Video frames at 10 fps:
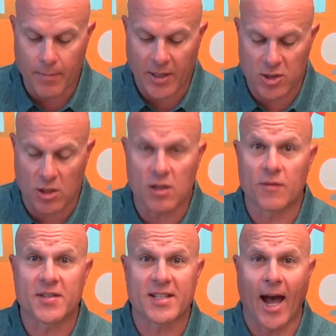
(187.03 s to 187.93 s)
Make sure
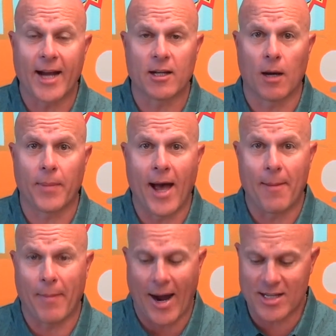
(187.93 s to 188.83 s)
you've signed up
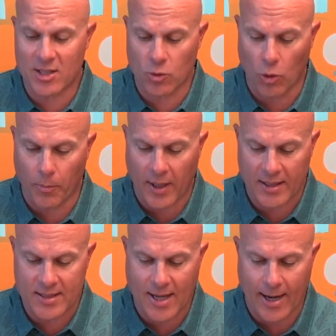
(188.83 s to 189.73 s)
at
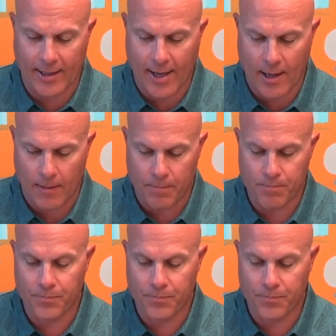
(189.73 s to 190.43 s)
myschoolbucks.com.